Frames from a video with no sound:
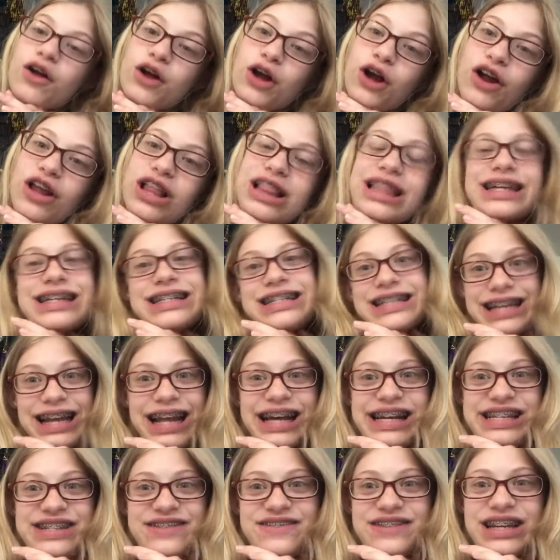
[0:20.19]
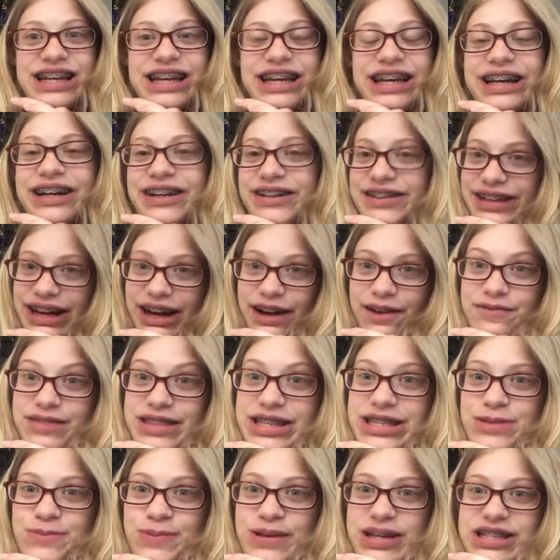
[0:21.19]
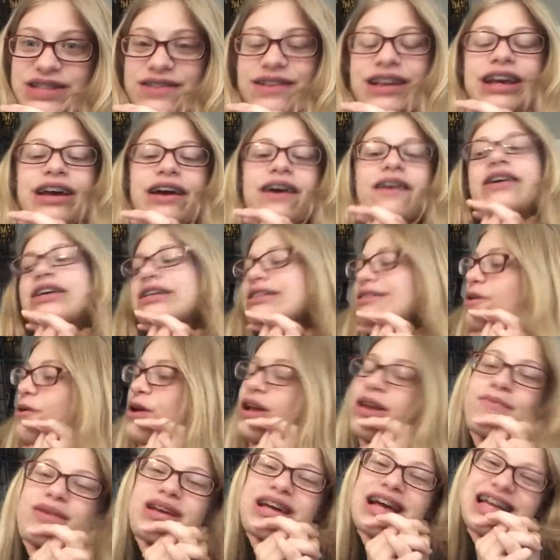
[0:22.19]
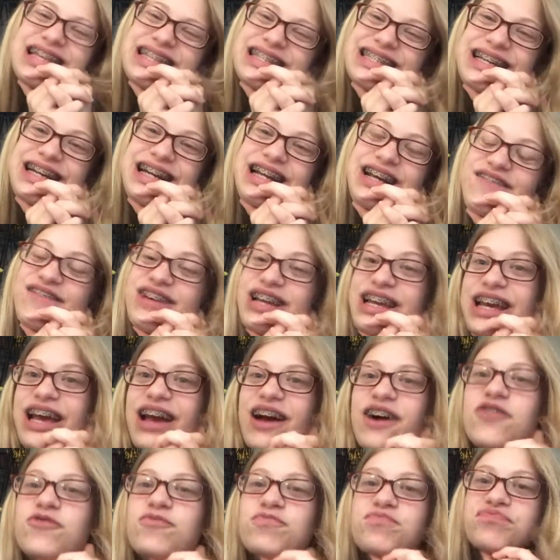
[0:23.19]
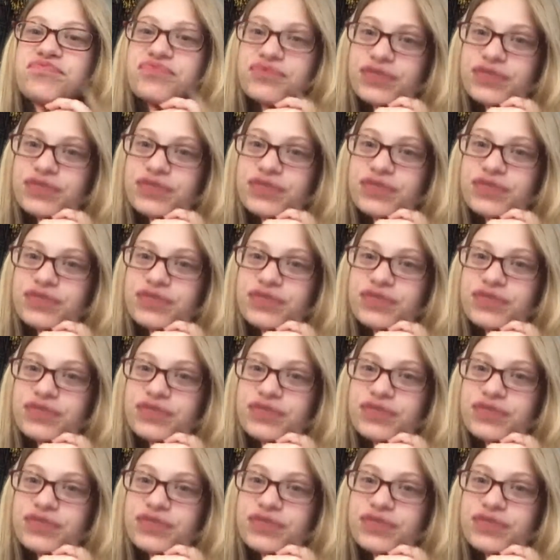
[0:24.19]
Currently, today's video, um, this week's video, is going to be a study video.